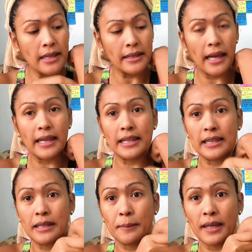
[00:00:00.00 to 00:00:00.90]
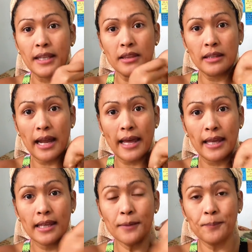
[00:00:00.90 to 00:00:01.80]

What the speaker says: na hindi maging dry.